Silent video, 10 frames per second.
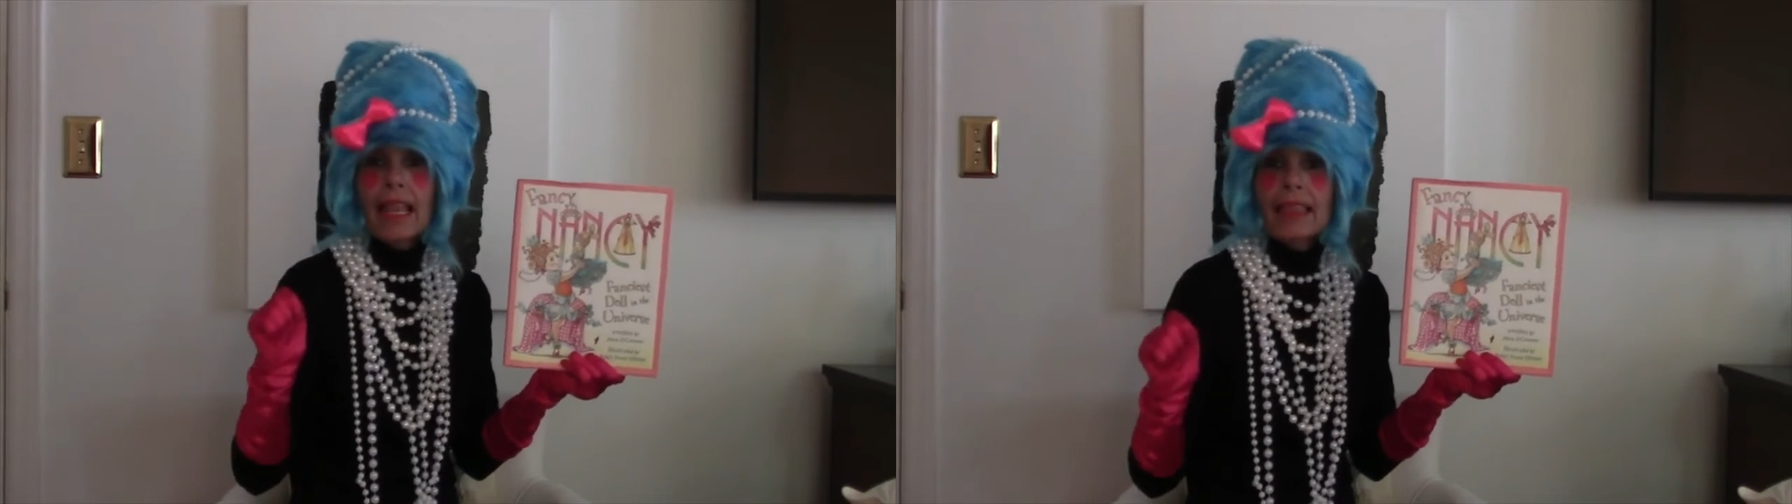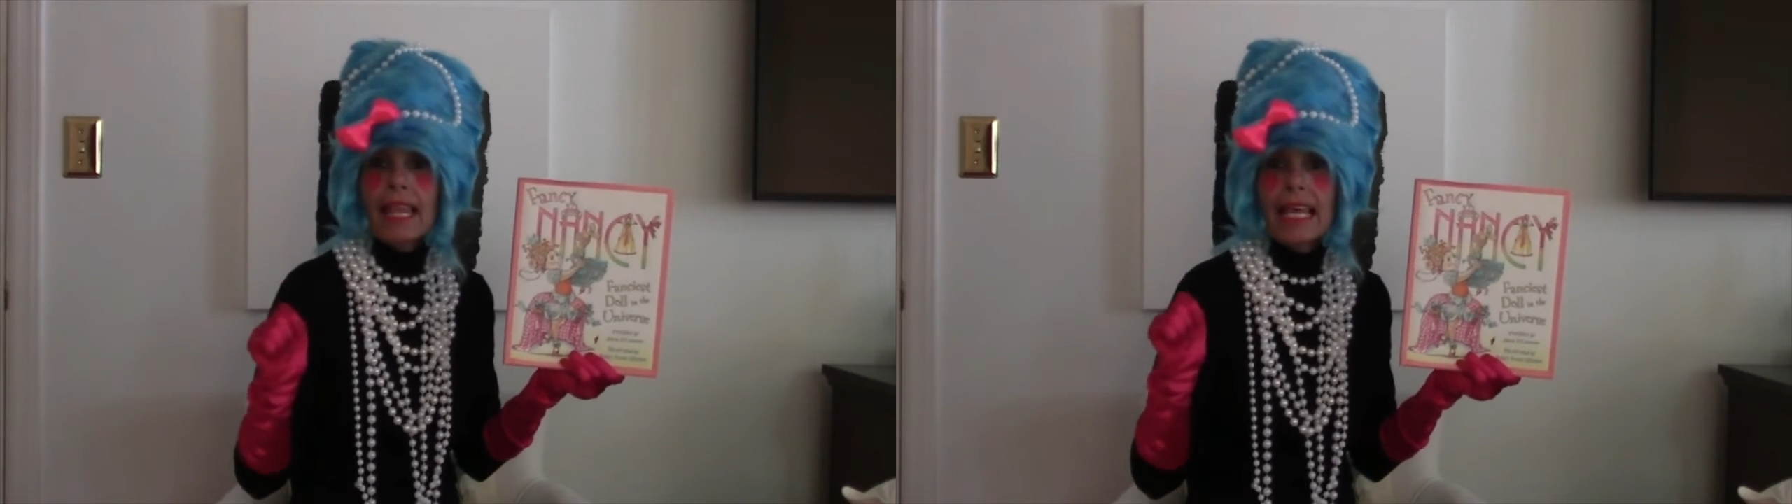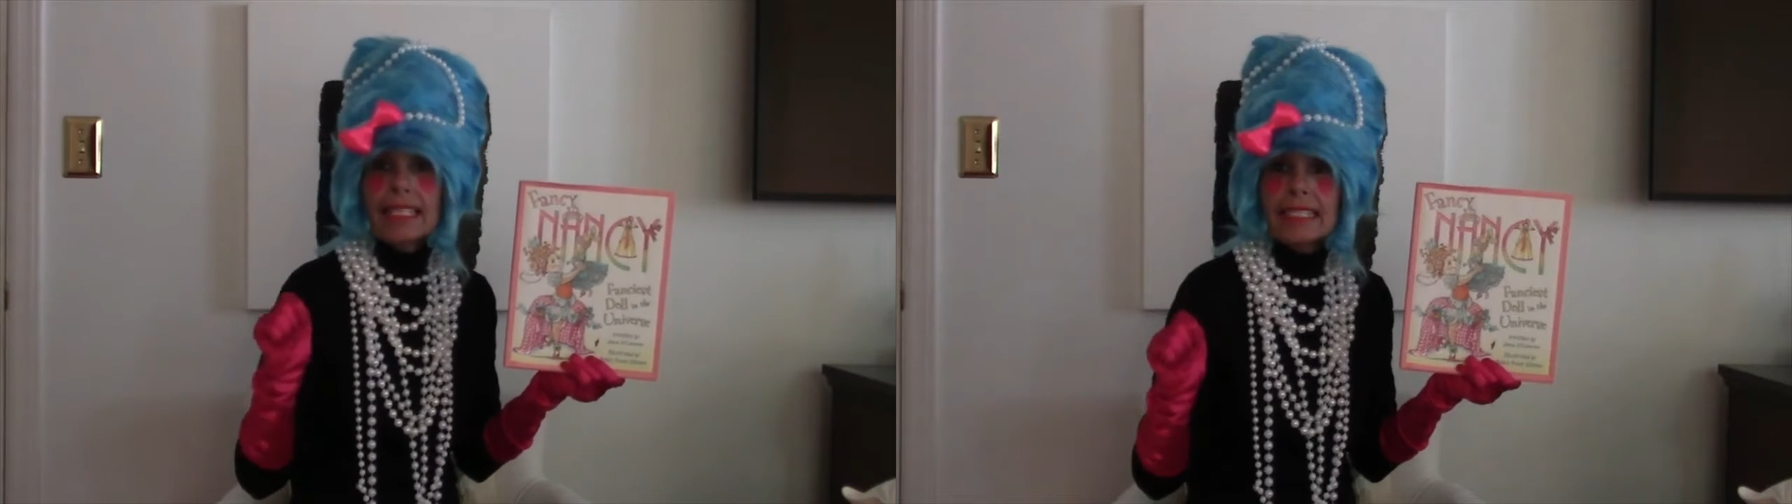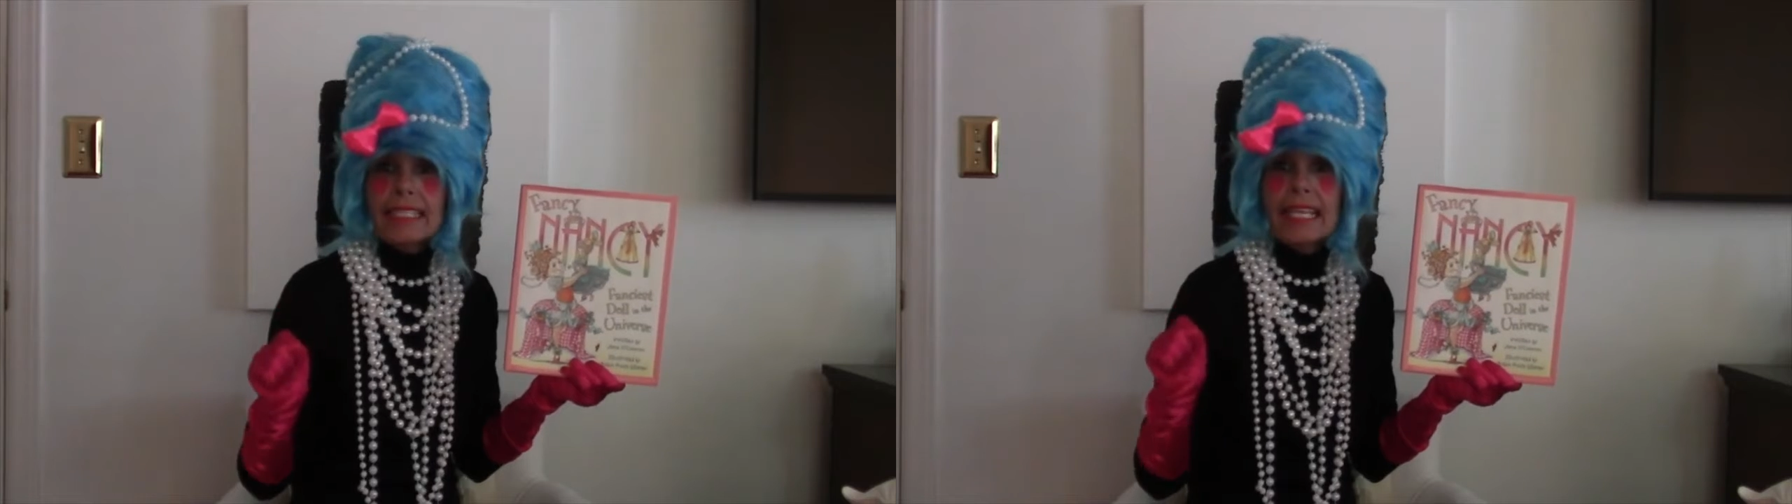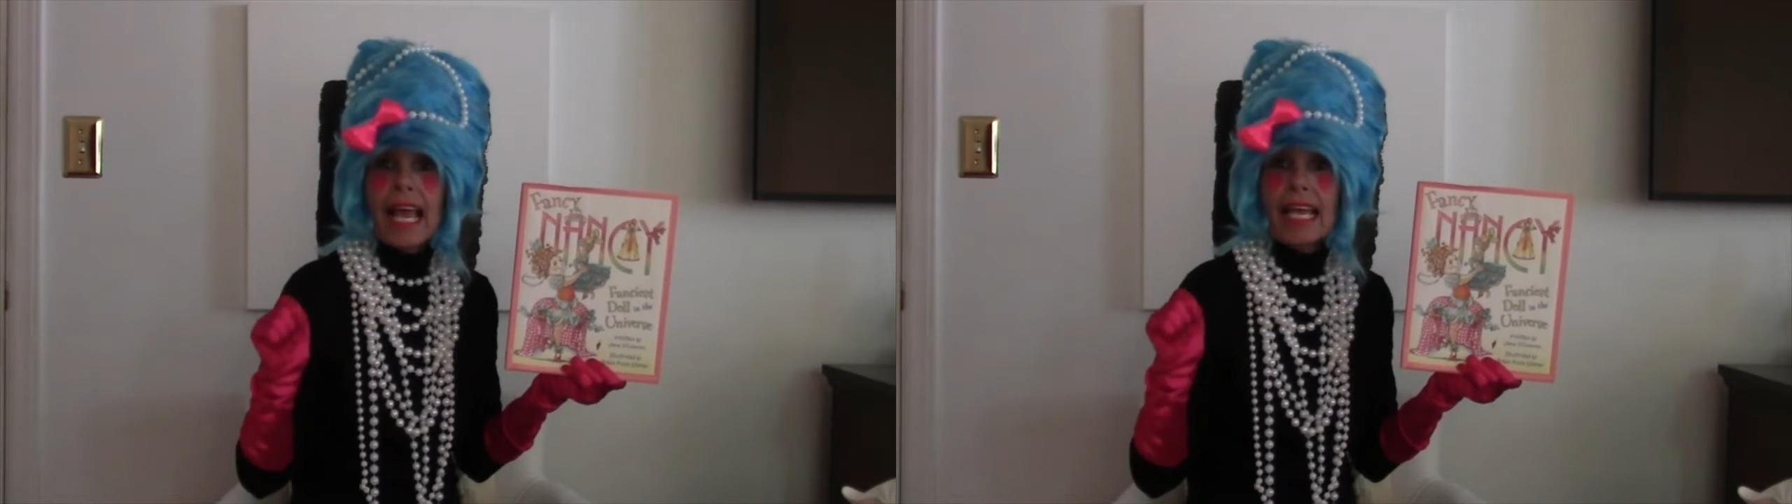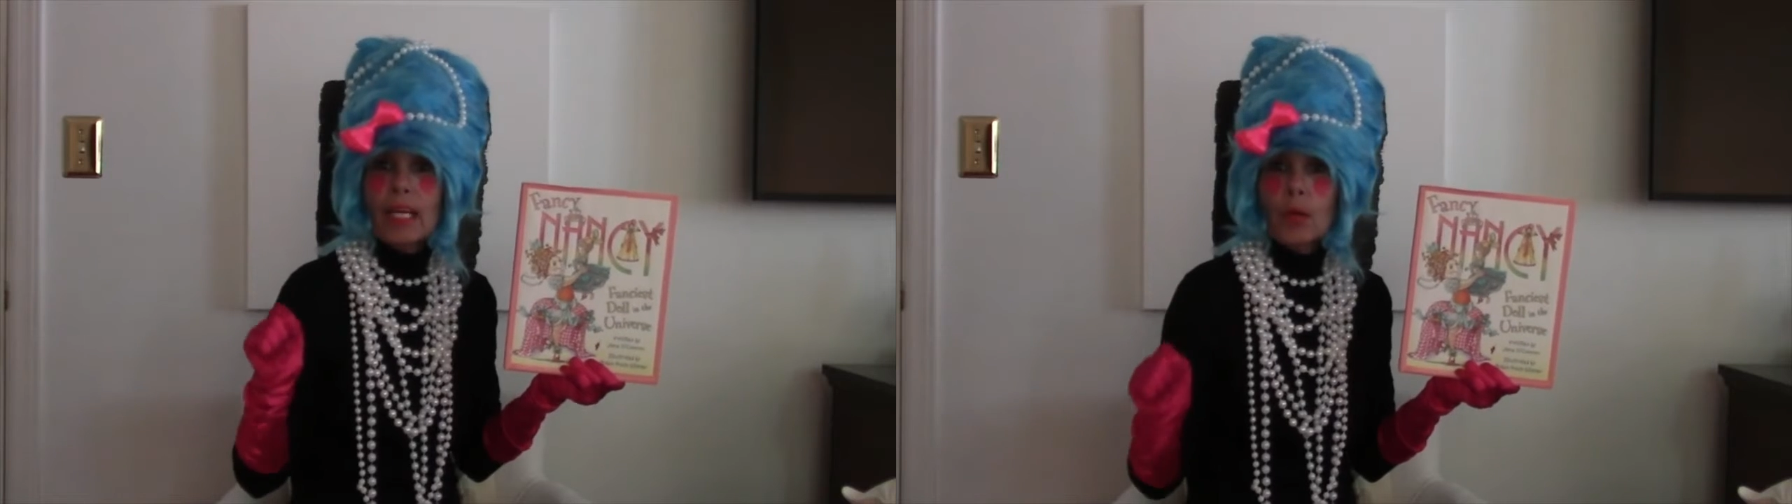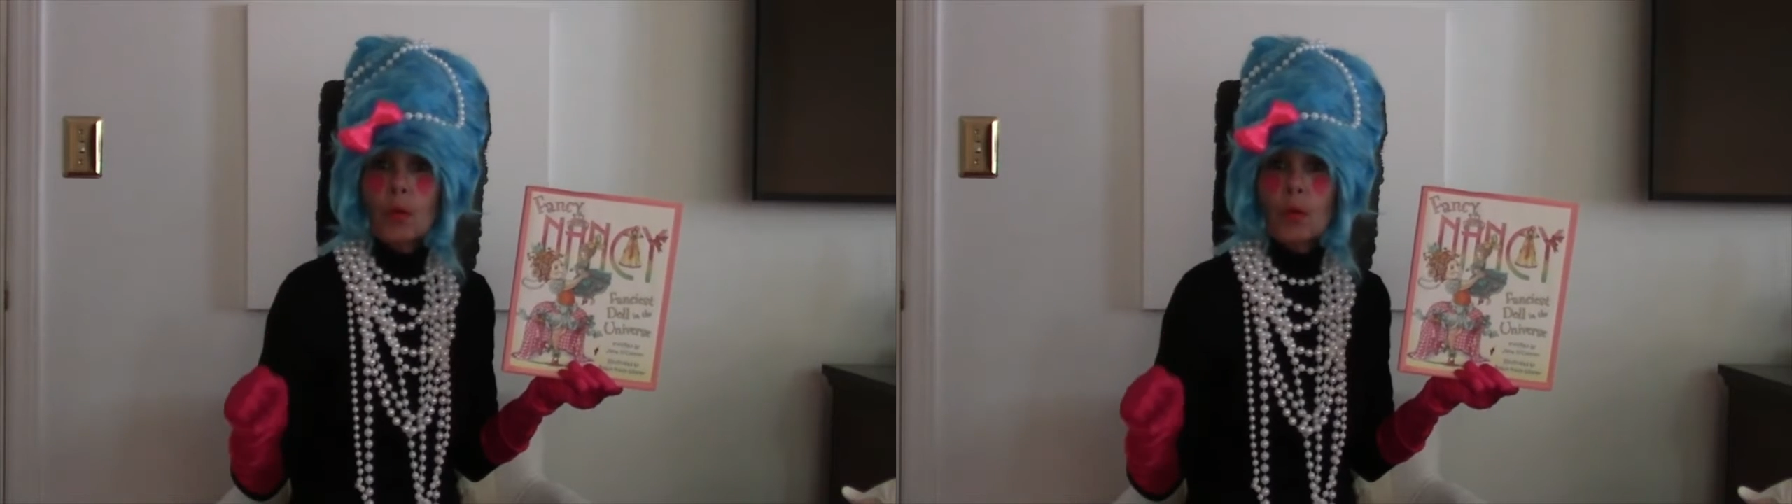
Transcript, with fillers: Let's say